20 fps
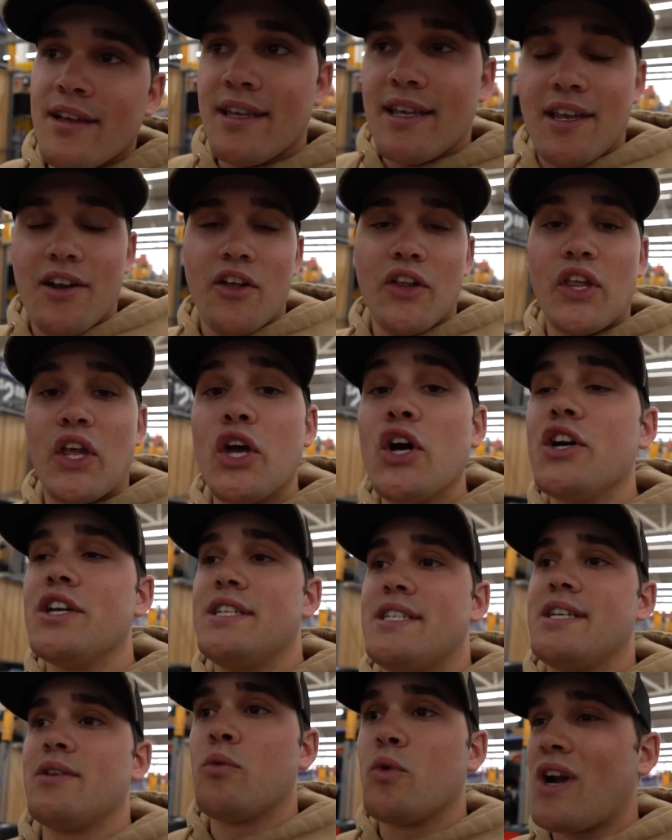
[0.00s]
get all the
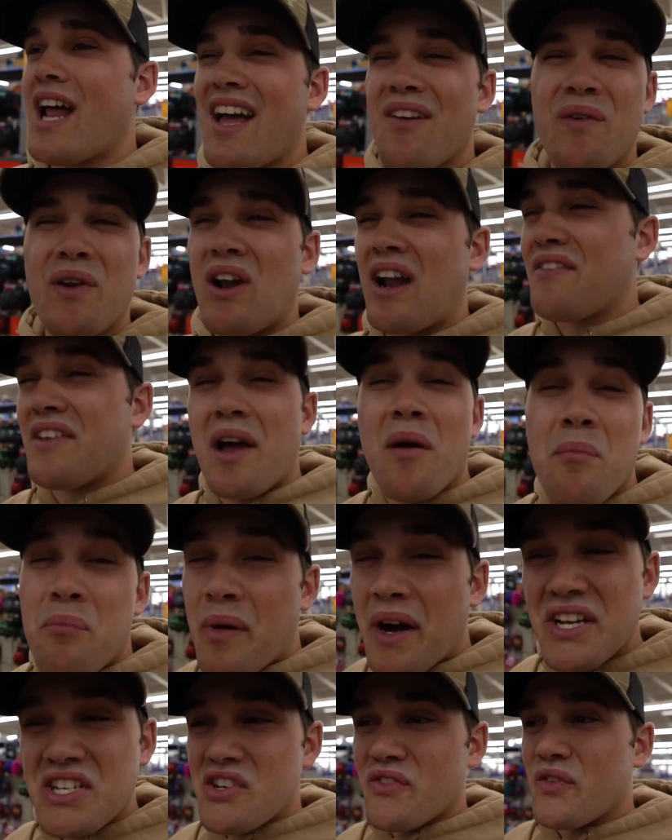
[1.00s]
goods we're not we don't have like a
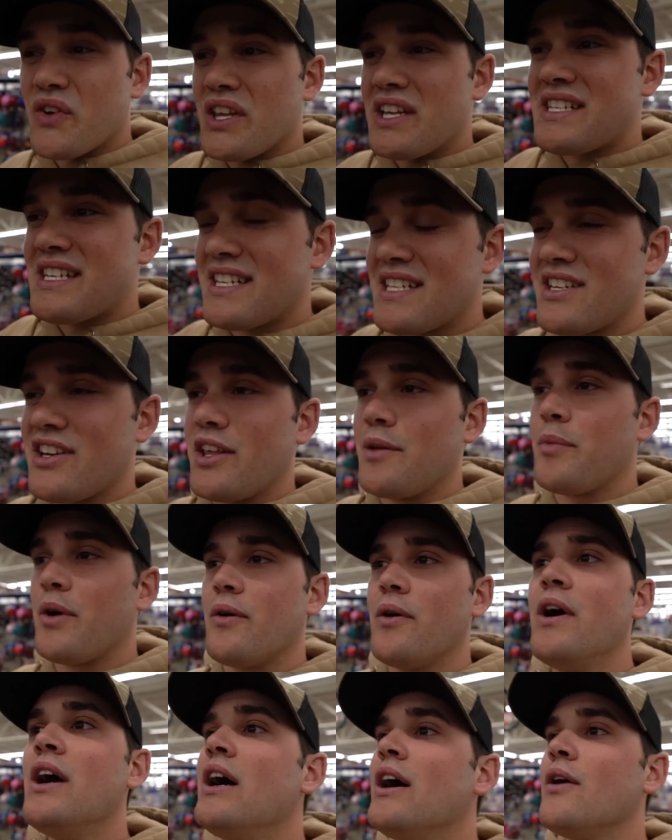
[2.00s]
budget for this necessarily
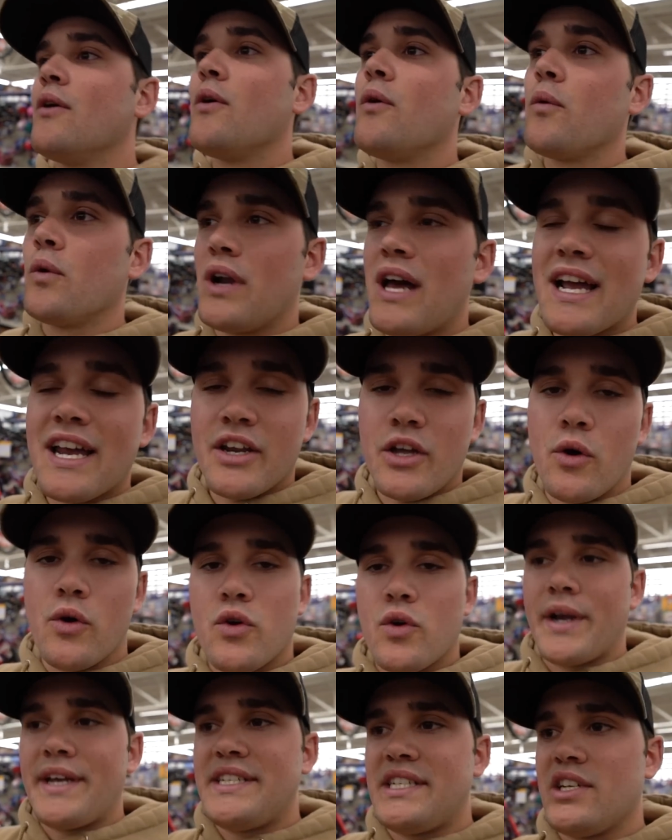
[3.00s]
but we're not going to go
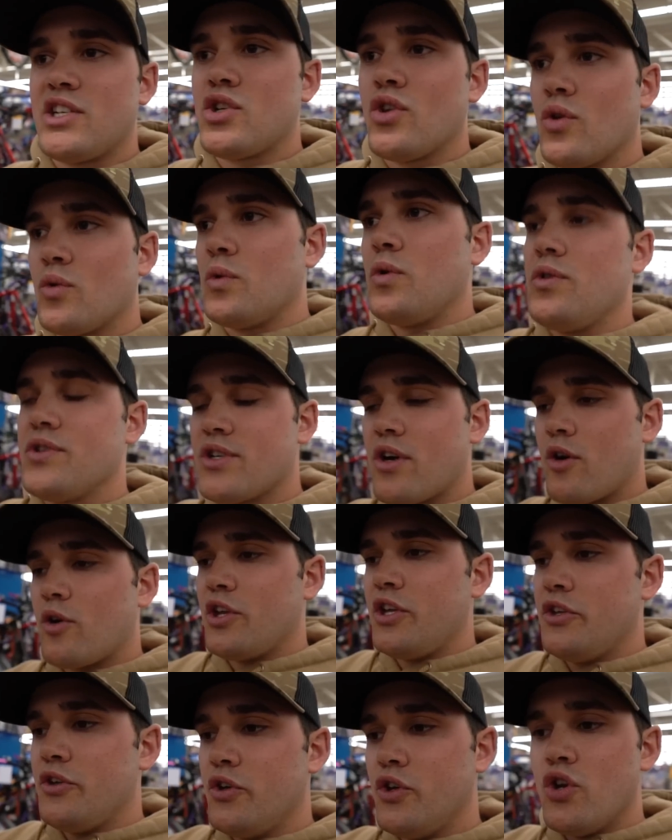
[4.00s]
crazy so the rules are
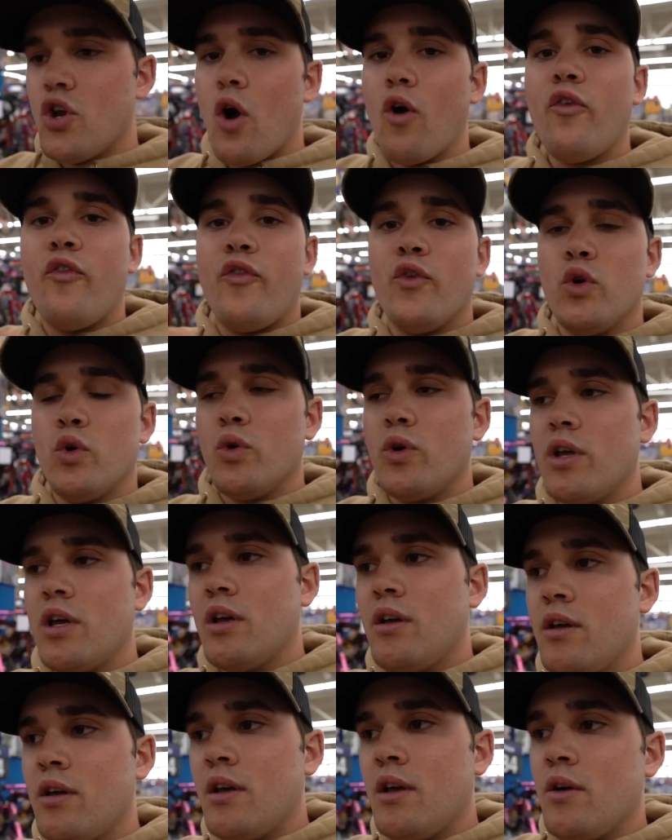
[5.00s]
no food
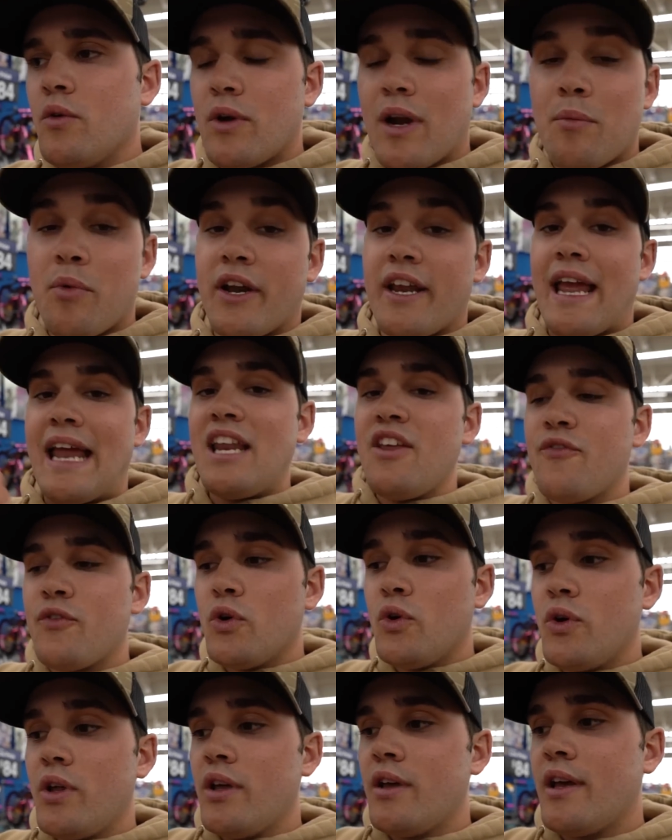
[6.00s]
we're not bringing any
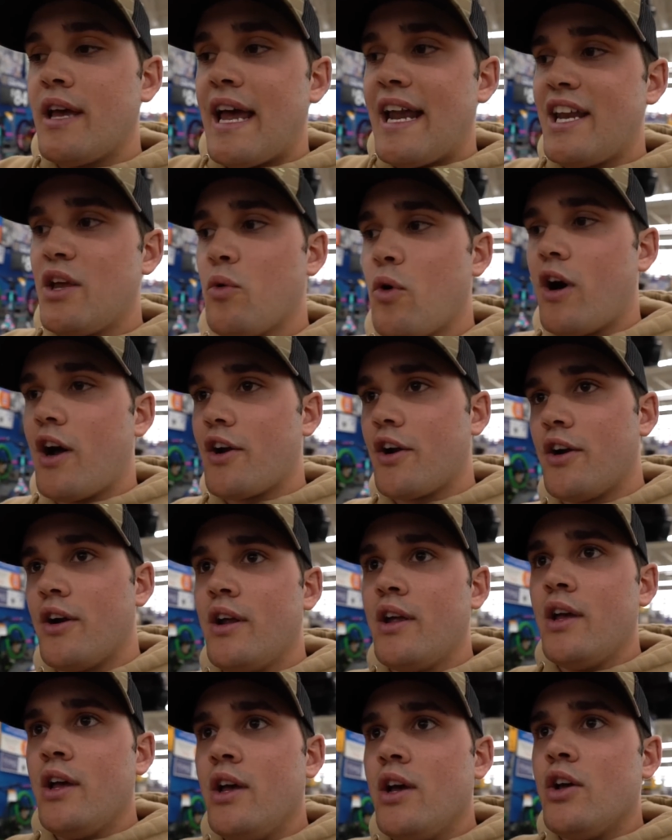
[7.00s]
food any water
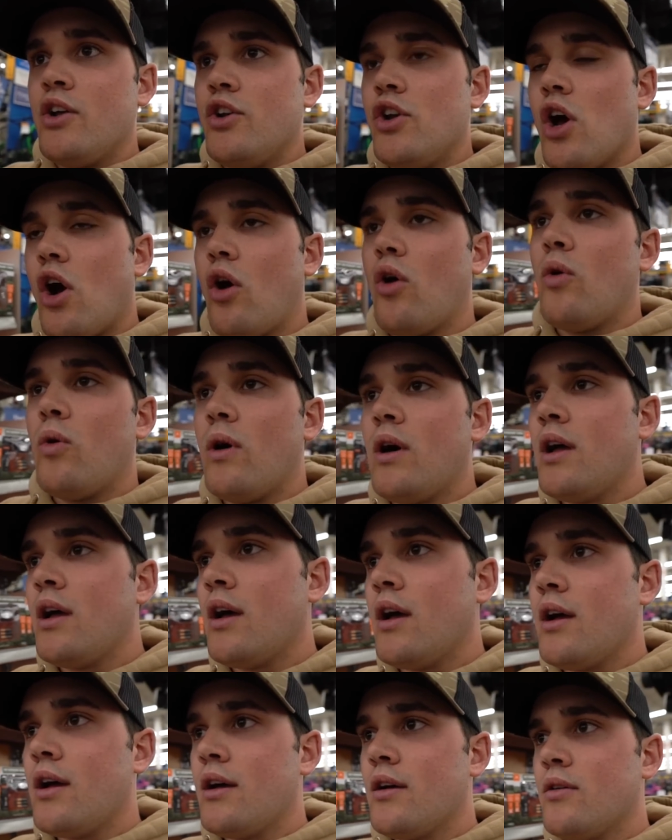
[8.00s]
no
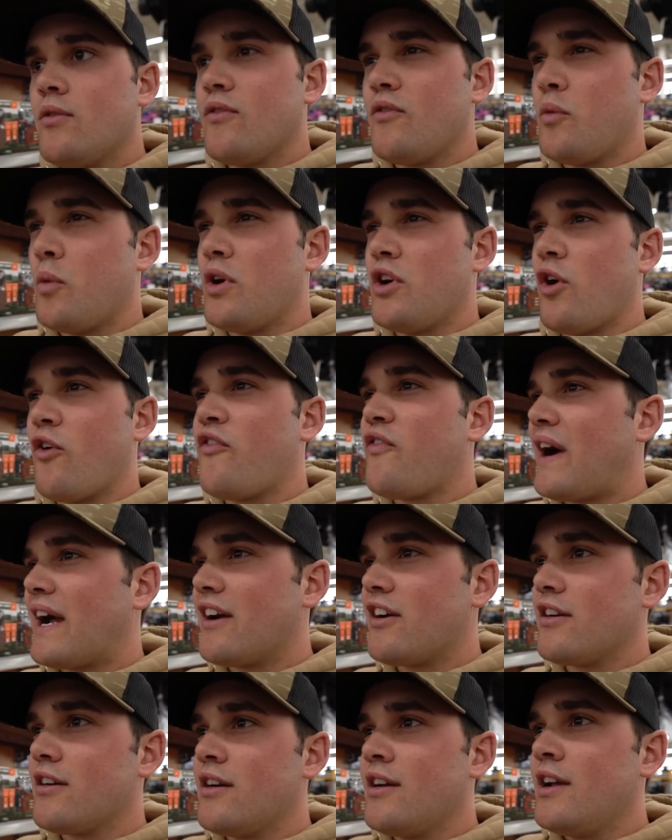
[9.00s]
what? No
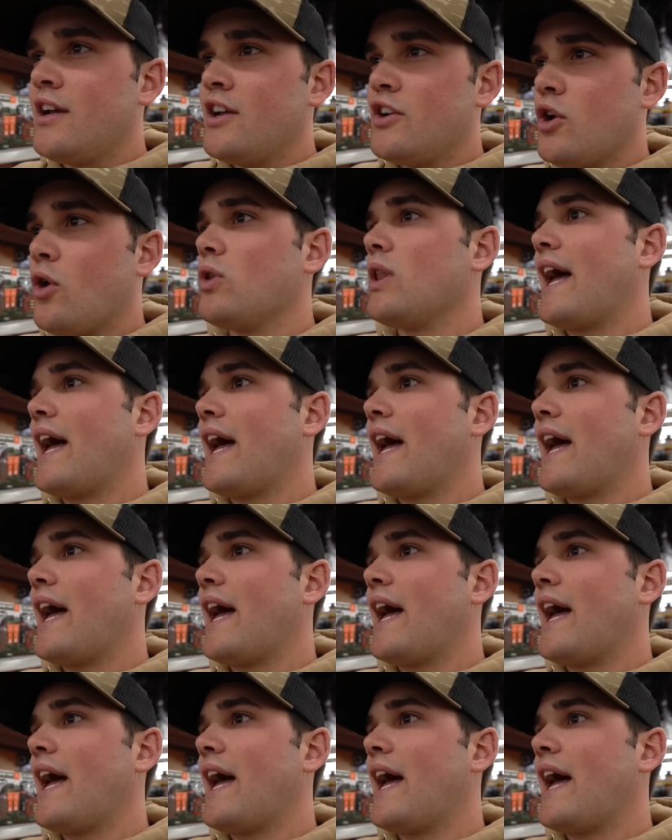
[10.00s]
fire? No